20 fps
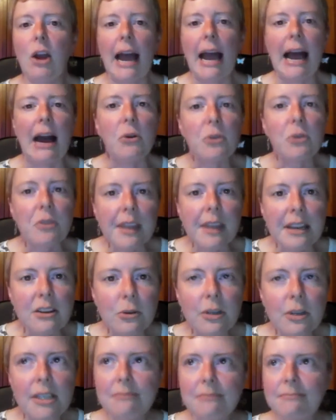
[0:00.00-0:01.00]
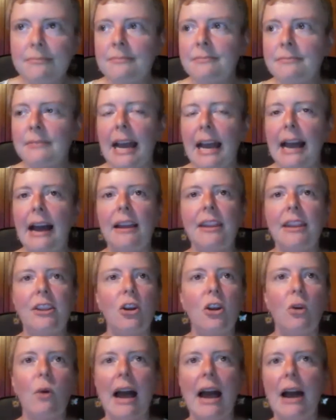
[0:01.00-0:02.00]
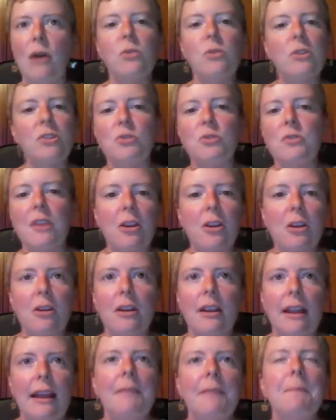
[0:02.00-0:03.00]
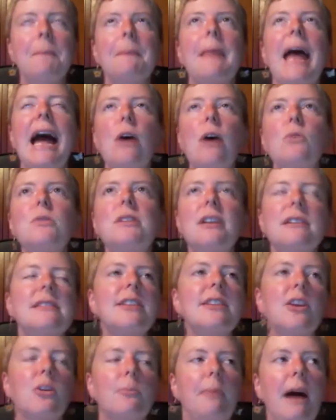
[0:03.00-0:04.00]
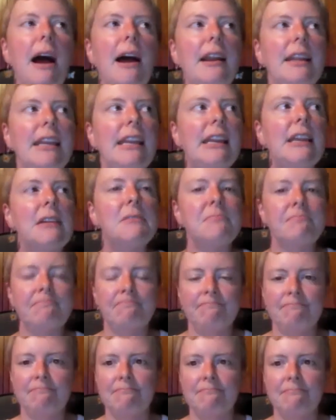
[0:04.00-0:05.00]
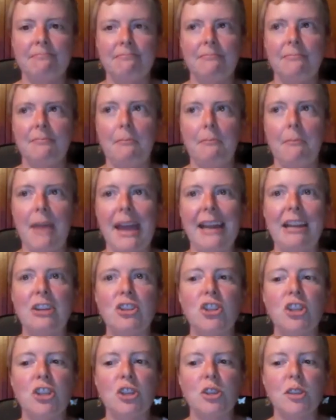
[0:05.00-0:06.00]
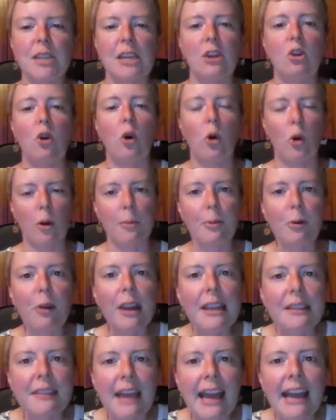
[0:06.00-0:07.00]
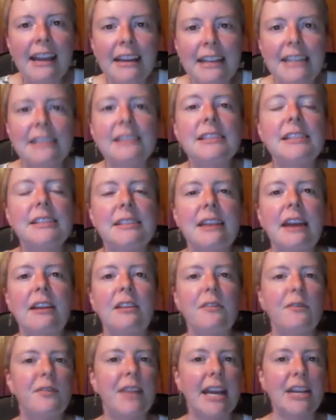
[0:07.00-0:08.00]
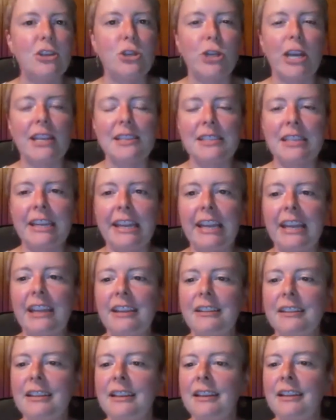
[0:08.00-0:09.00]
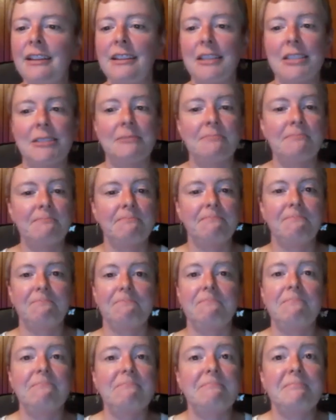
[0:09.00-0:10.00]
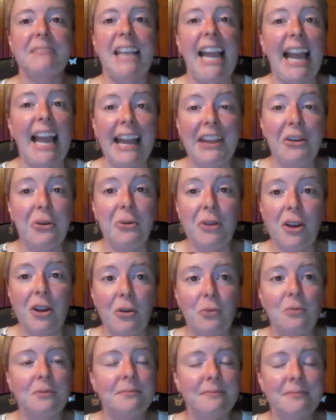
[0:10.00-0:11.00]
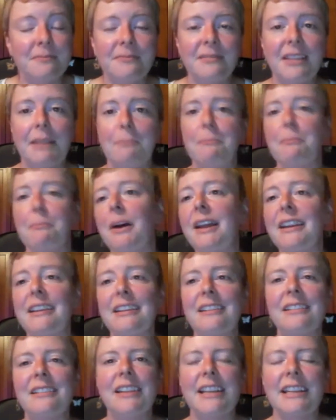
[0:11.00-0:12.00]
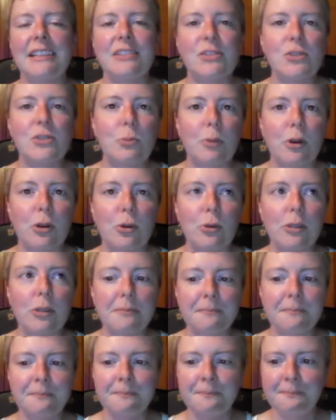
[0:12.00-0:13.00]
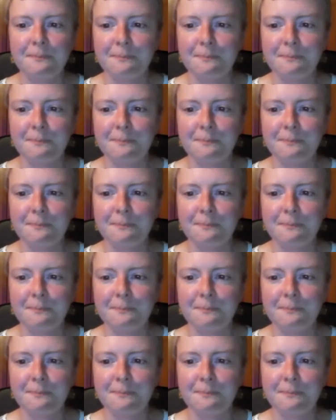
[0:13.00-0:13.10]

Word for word: how do they do it? How, you know, how do their, how does their body manage to just incorporate that instead of digesting it? I don't know, but it's super cool.